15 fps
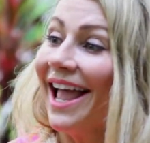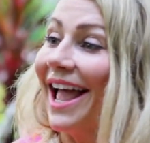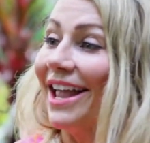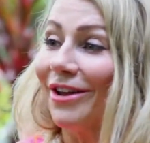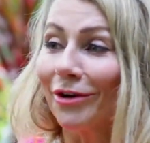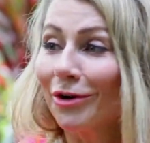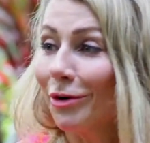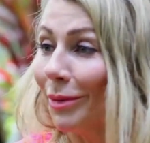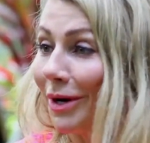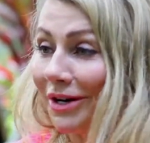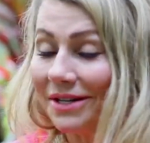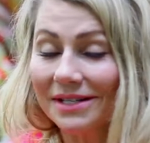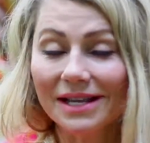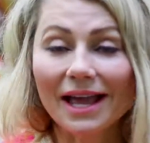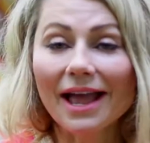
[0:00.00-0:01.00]
your
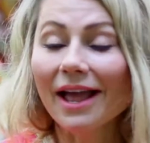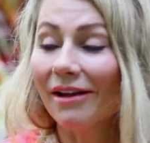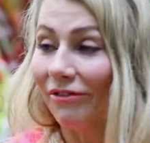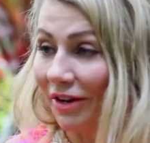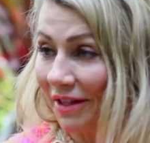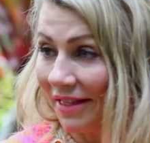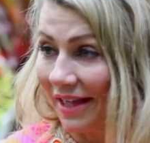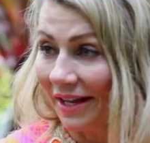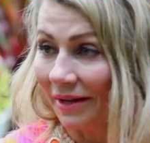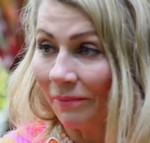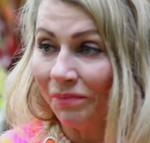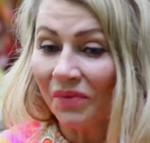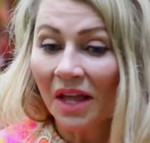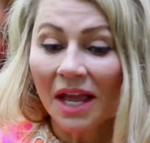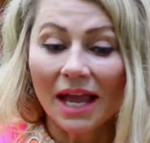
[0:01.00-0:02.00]
quirks, everything.
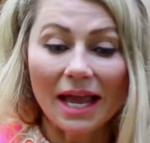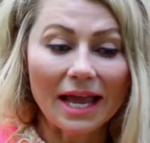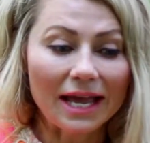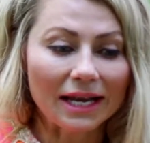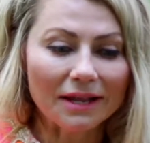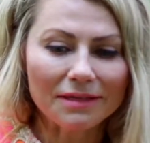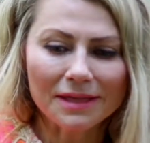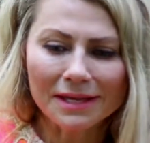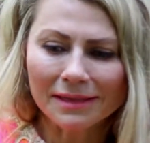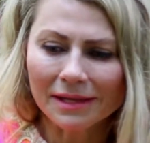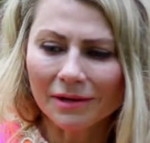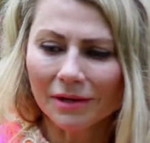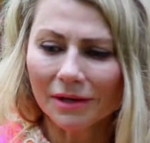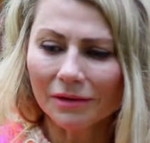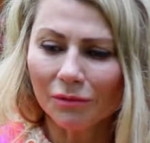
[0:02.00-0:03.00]
And I think
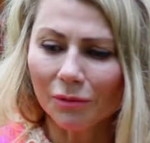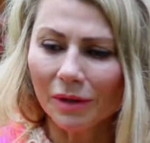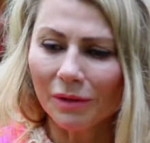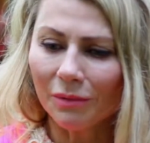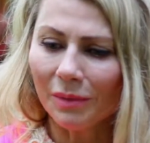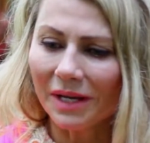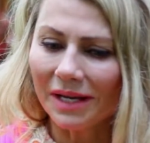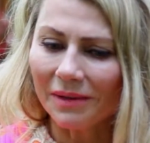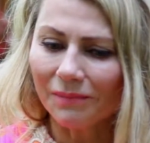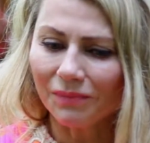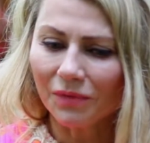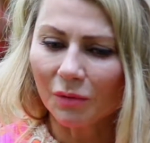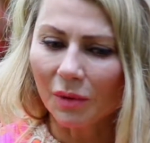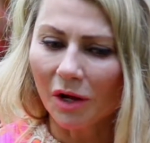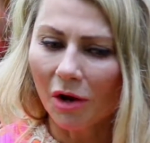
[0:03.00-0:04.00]
that when we
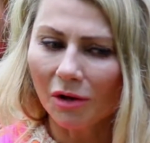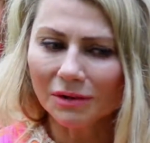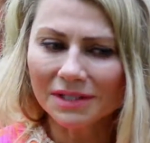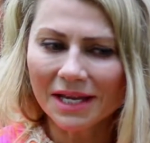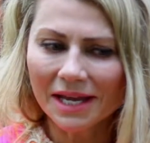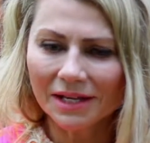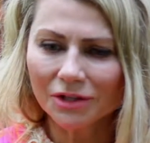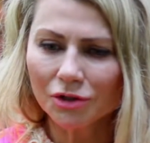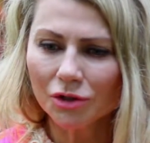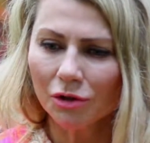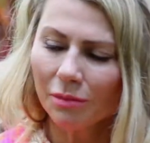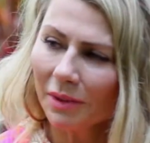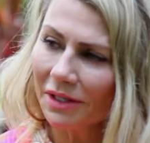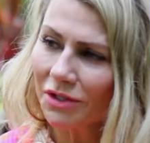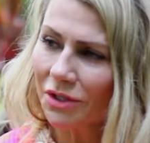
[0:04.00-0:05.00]
all take
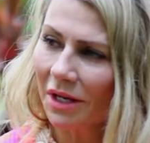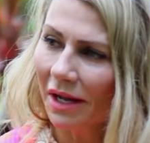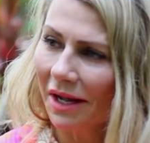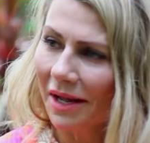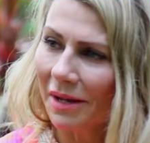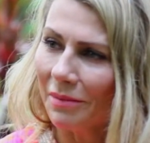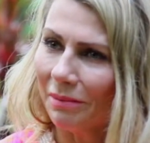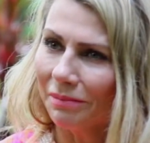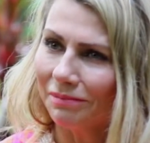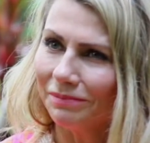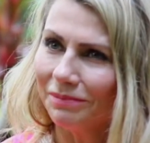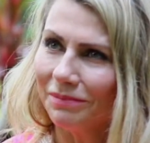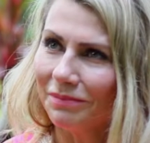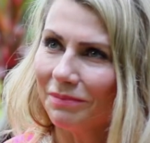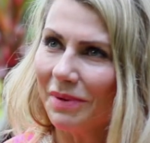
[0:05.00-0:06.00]
too much time
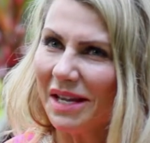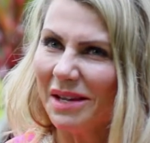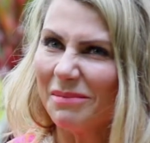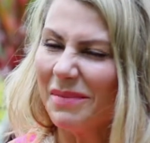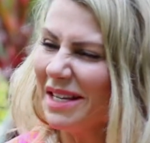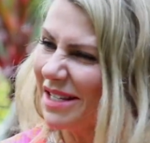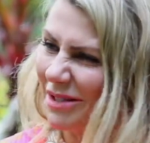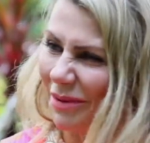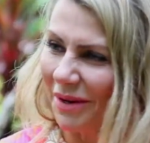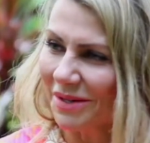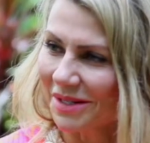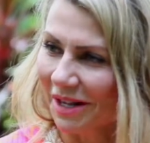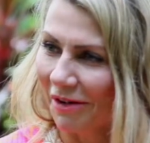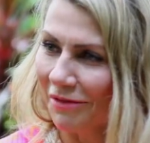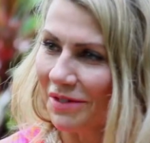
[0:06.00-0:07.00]
being mean to
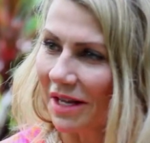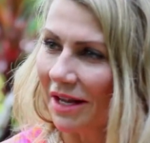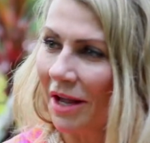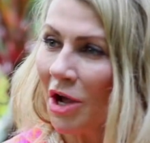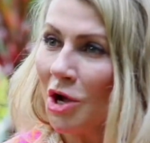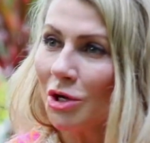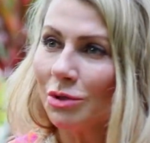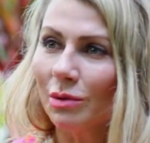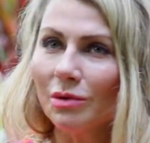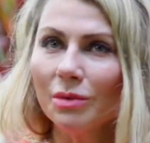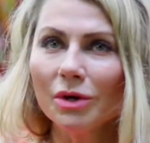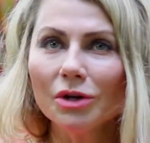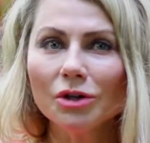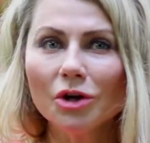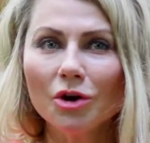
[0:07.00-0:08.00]
ourselves. So when
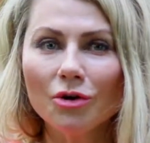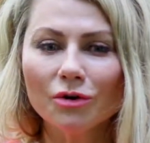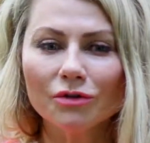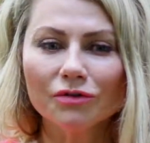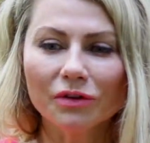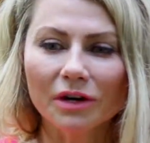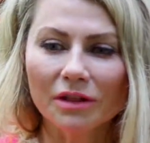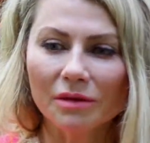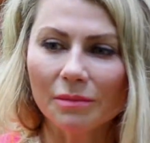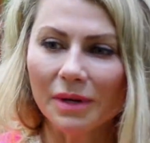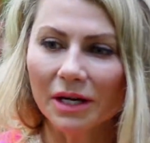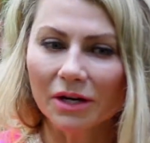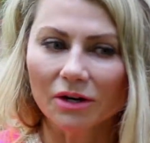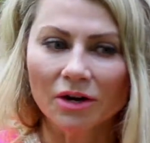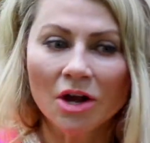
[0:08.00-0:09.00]
we're alone in front of the
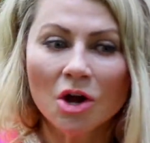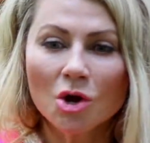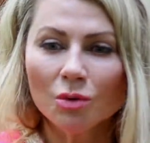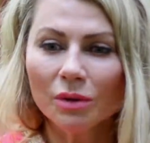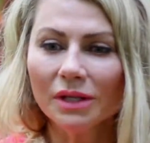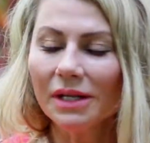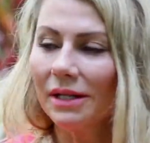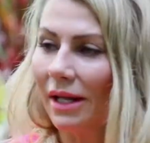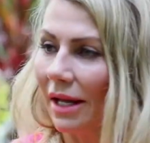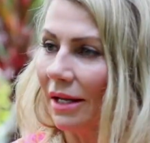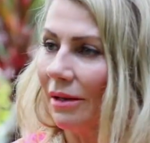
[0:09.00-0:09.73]
mirror, really